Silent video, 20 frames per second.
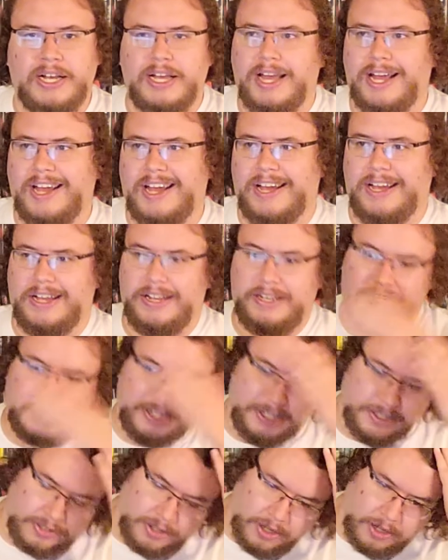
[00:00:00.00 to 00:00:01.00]
And
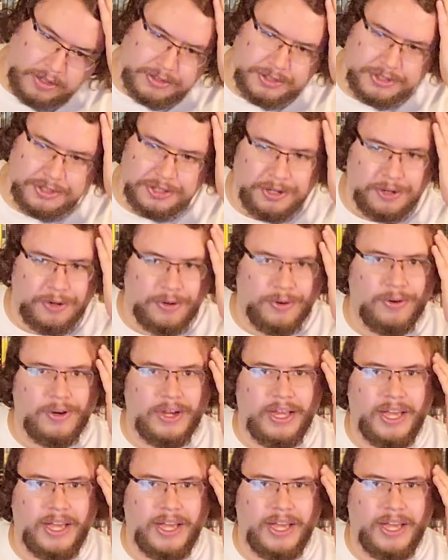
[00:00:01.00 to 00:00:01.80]
it's also